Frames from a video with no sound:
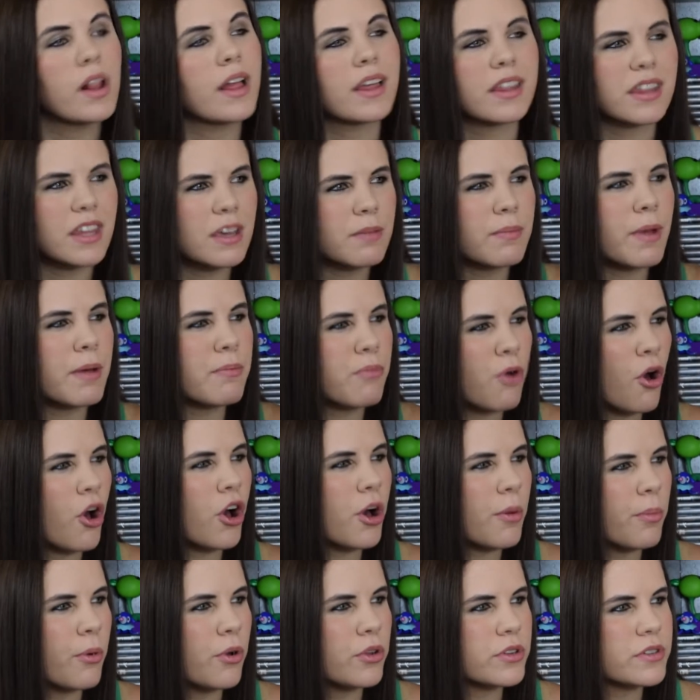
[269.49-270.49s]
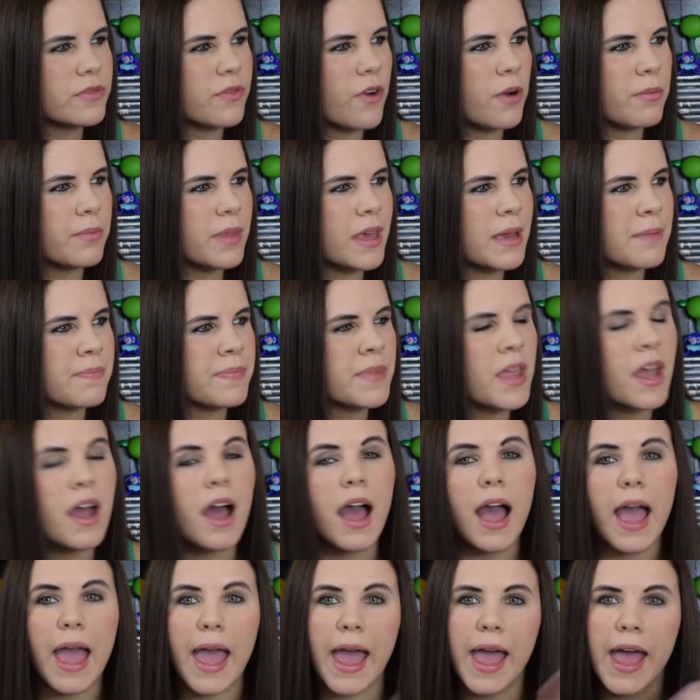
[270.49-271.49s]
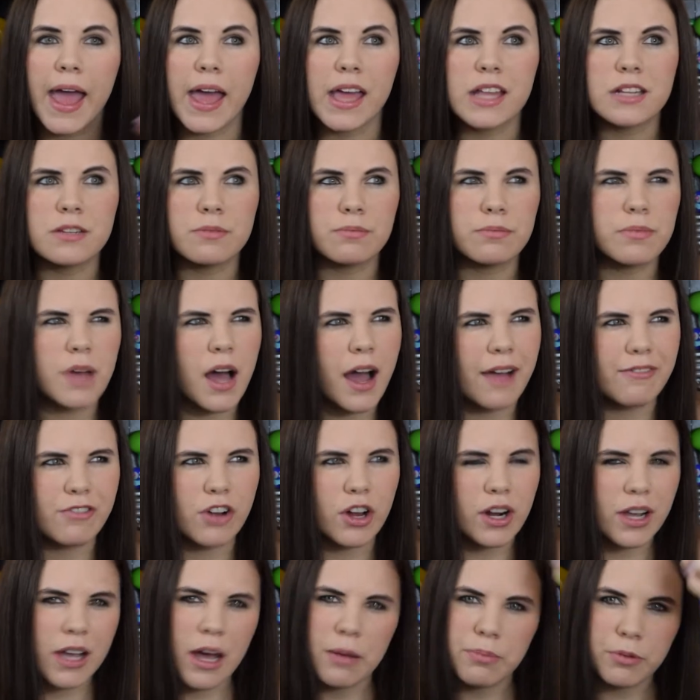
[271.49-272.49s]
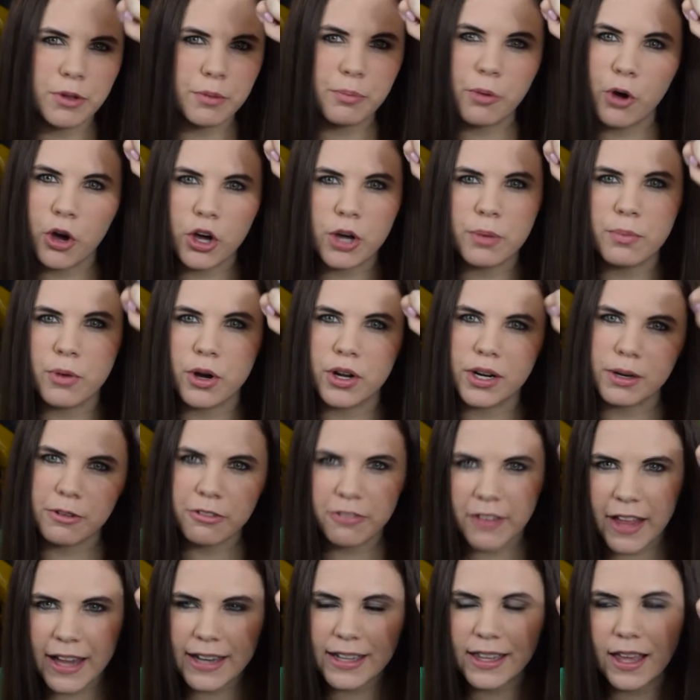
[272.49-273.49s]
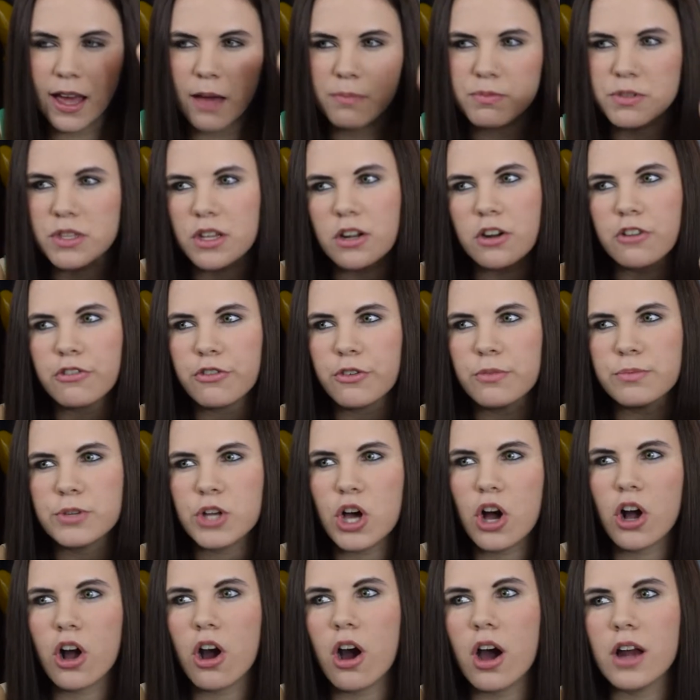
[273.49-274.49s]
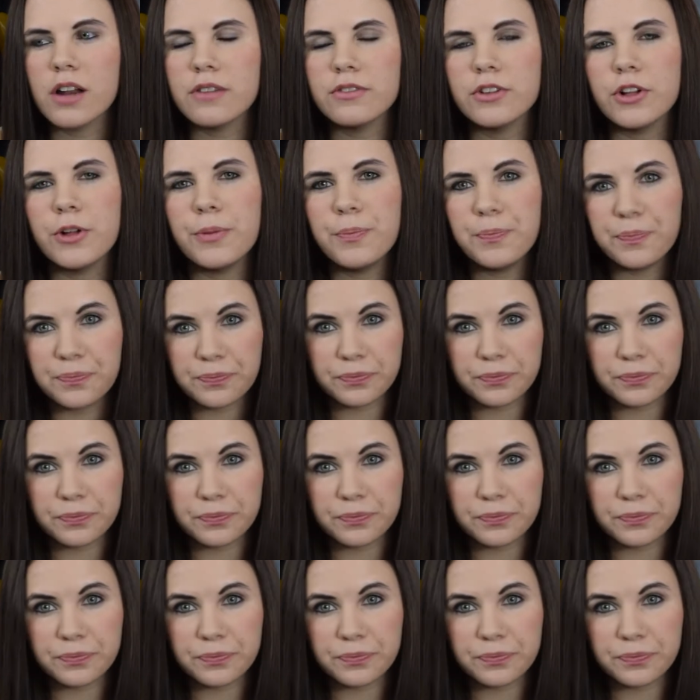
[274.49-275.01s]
I think my Pokeball's from them, and I've got a couple of Pokemon flat caps that are from Dark Carnival.